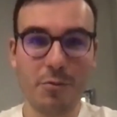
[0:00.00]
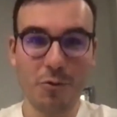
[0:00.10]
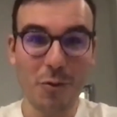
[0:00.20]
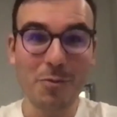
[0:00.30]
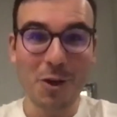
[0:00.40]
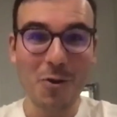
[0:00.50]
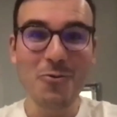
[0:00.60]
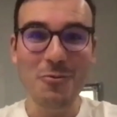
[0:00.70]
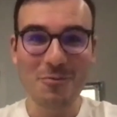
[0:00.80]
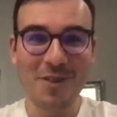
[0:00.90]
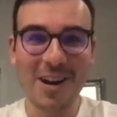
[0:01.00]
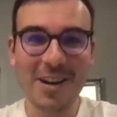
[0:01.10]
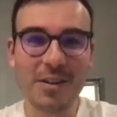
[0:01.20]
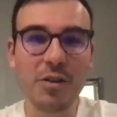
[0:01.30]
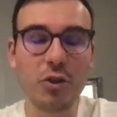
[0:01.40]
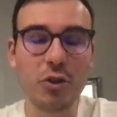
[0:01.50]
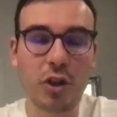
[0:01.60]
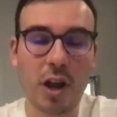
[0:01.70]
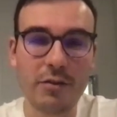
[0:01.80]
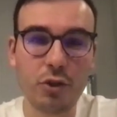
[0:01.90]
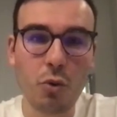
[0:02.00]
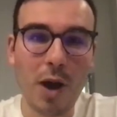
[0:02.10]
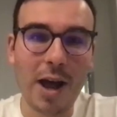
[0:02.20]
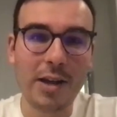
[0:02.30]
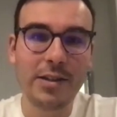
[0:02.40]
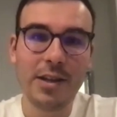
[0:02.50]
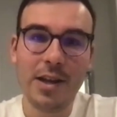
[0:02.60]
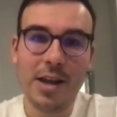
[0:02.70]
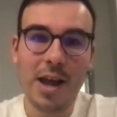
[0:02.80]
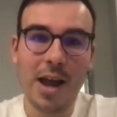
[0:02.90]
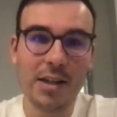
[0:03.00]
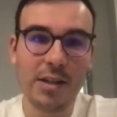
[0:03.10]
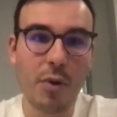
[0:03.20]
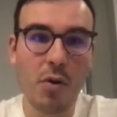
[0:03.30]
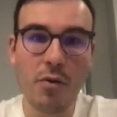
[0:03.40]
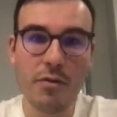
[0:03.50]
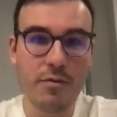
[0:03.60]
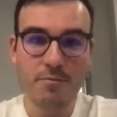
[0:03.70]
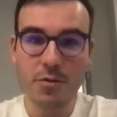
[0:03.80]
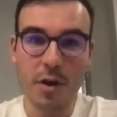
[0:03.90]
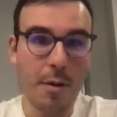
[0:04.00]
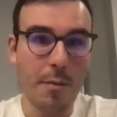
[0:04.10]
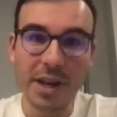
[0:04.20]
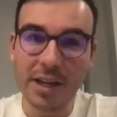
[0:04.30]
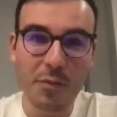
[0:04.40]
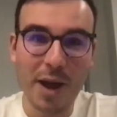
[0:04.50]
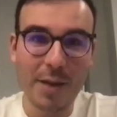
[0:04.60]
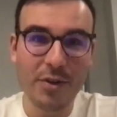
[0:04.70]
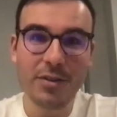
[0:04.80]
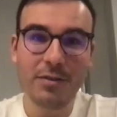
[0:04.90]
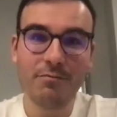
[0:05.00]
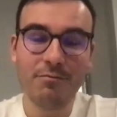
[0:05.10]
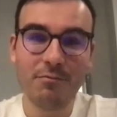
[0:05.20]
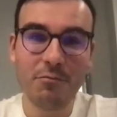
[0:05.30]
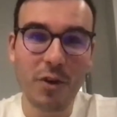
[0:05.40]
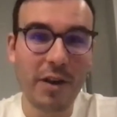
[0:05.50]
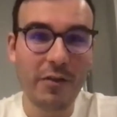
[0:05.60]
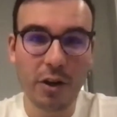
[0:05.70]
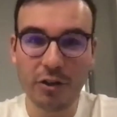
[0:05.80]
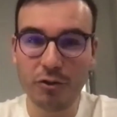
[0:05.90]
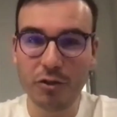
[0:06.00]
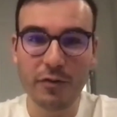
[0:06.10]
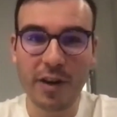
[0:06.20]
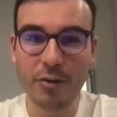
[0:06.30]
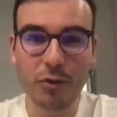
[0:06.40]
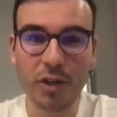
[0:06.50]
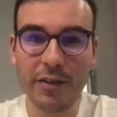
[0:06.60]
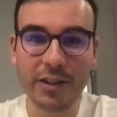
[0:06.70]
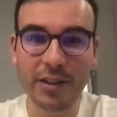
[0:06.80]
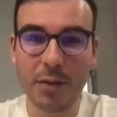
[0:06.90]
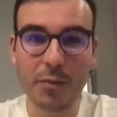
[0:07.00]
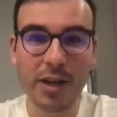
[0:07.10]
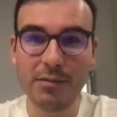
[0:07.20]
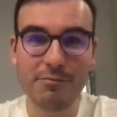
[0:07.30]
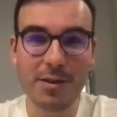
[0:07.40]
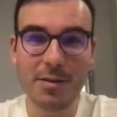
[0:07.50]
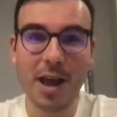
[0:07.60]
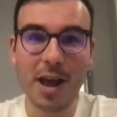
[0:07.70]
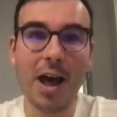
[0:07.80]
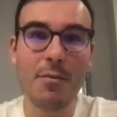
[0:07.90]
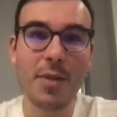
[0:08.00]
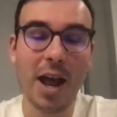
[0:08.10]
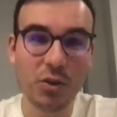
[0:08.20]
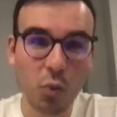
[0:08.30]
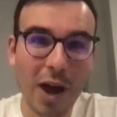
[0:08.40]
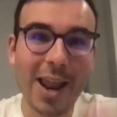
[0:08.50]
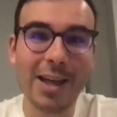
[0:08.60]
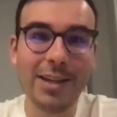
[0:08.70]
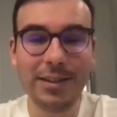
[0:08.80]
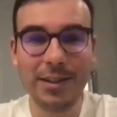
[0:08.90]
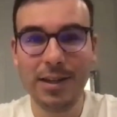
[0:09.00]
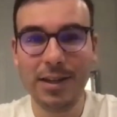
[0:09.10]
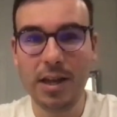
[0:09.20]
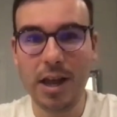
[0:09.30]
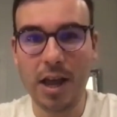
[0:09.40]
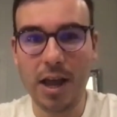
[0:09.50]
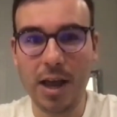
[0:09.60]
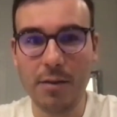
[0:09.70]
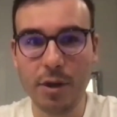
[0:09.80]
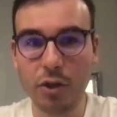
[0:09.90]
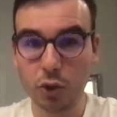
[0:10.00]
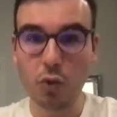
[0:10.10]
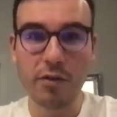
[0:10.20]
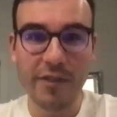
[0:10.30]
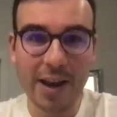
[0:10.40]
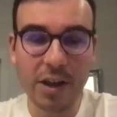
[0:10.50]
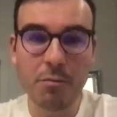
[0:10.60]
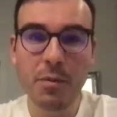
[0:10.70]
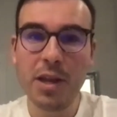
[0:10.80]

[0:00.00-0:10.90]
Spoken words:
crypto, right, just kind of shorthand, as both means of payment, right? If you look at traditional financial services companies, as well as a store of value.